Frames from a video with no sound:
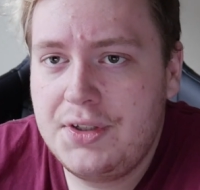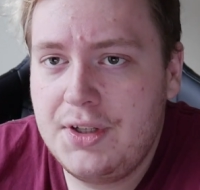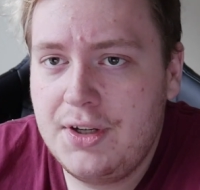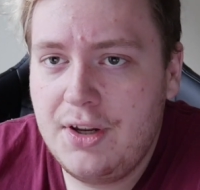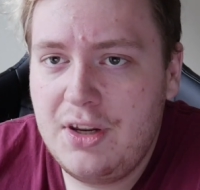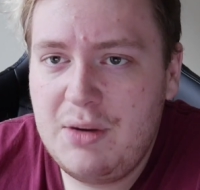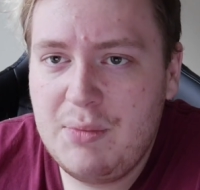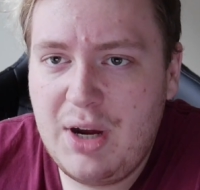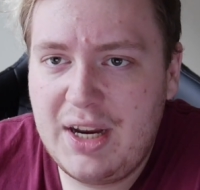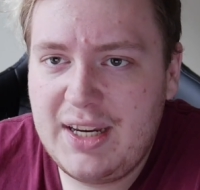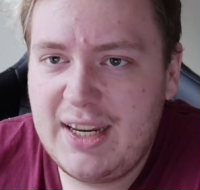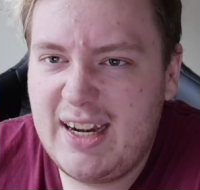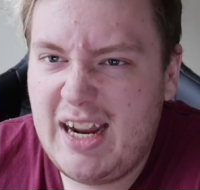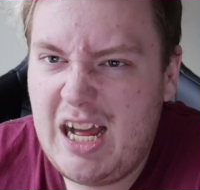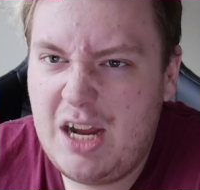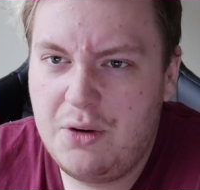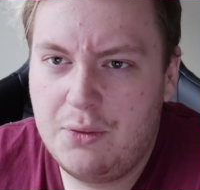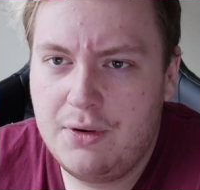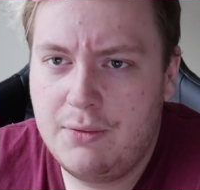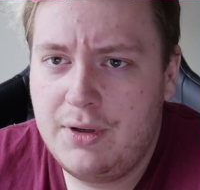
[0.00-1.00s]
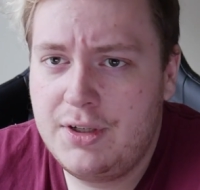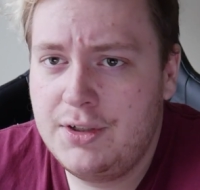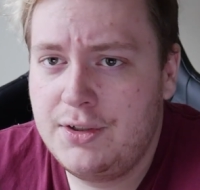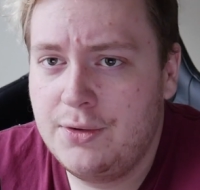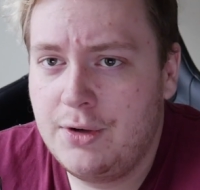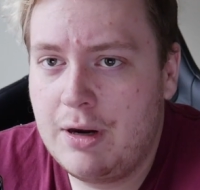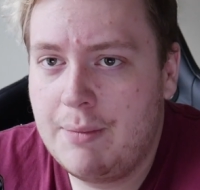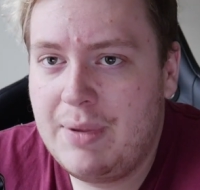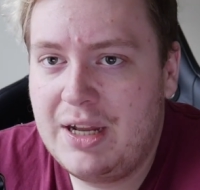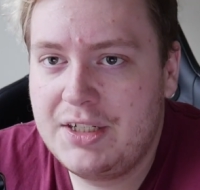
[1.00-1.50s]
You might get hungry when you're
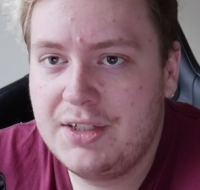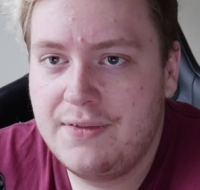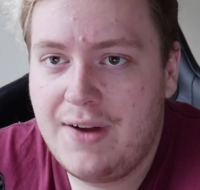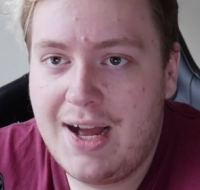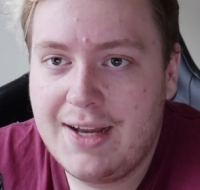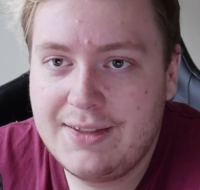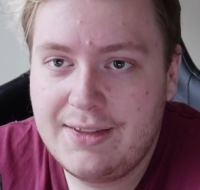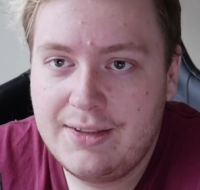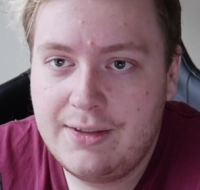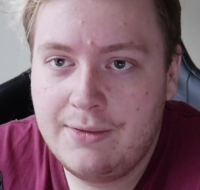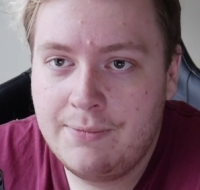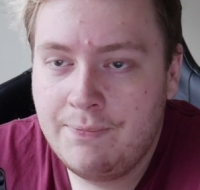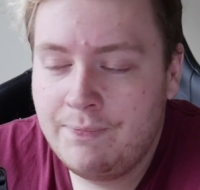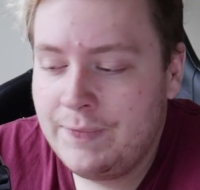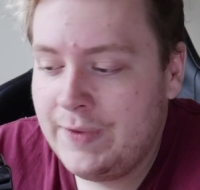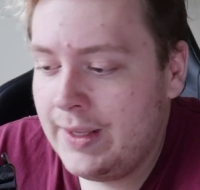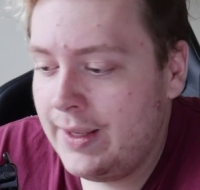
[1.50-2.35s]
doing a bunch of arson.